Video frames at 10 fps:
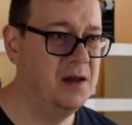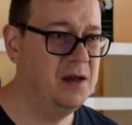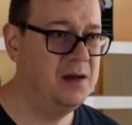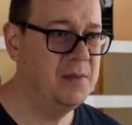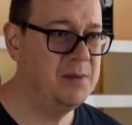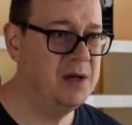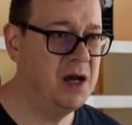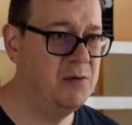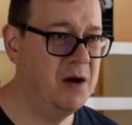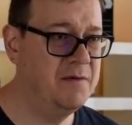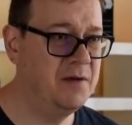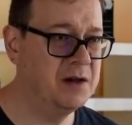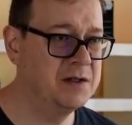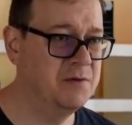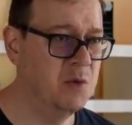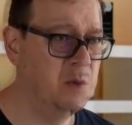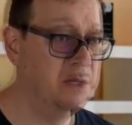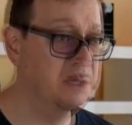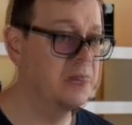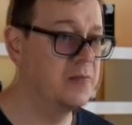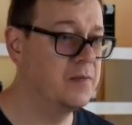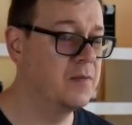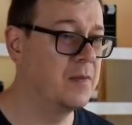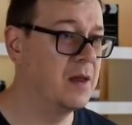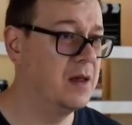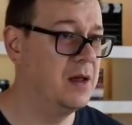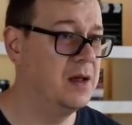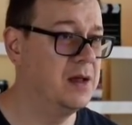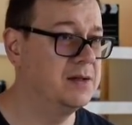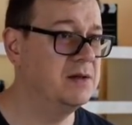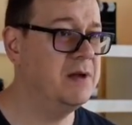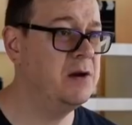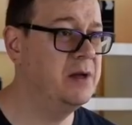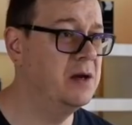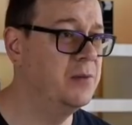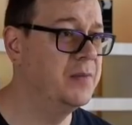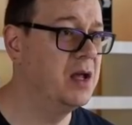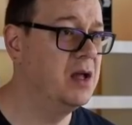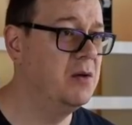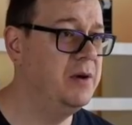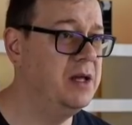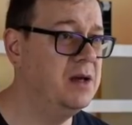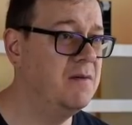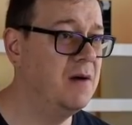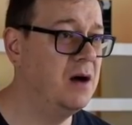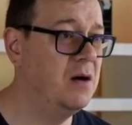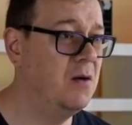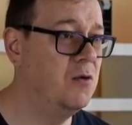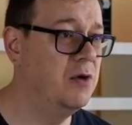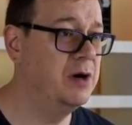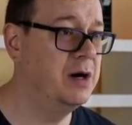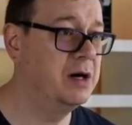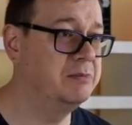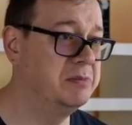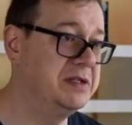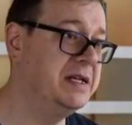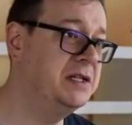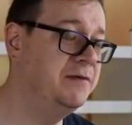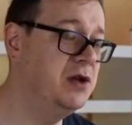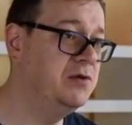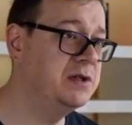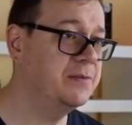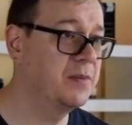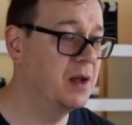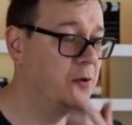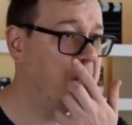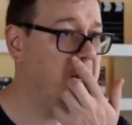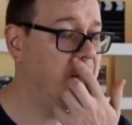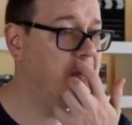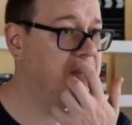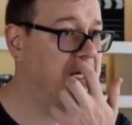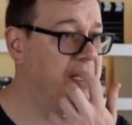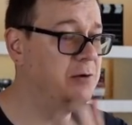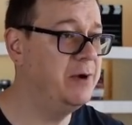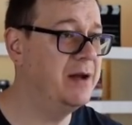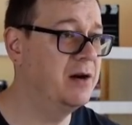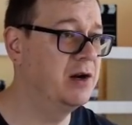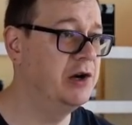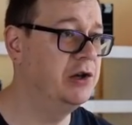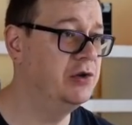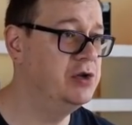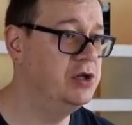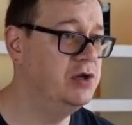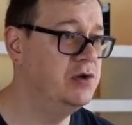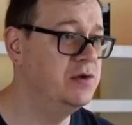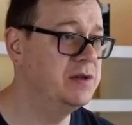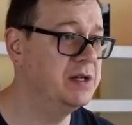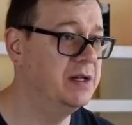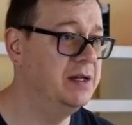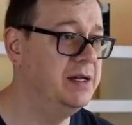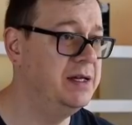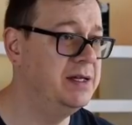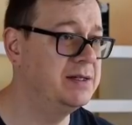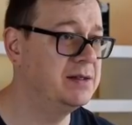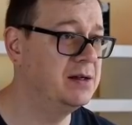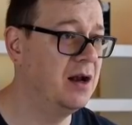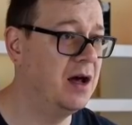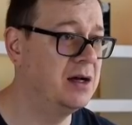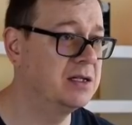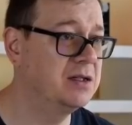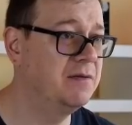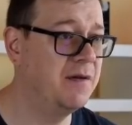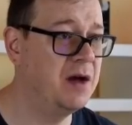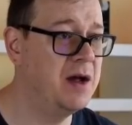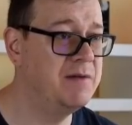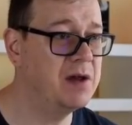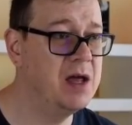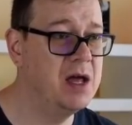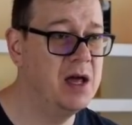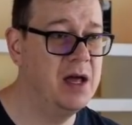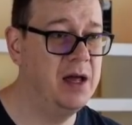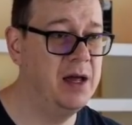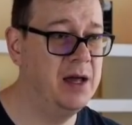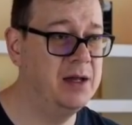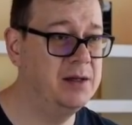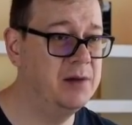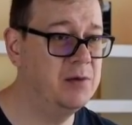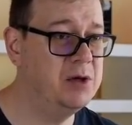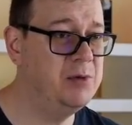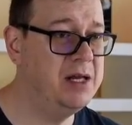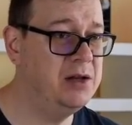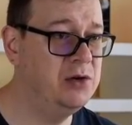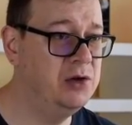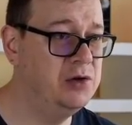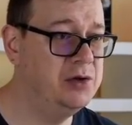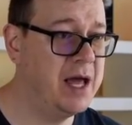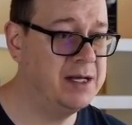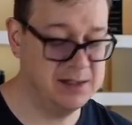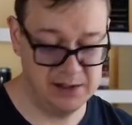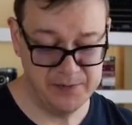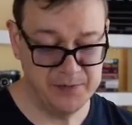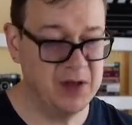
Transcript: and maybe I will fast forward this. So there we go. We have our six views. Well, mostly we are going to use these last five. And uh, what we need to do next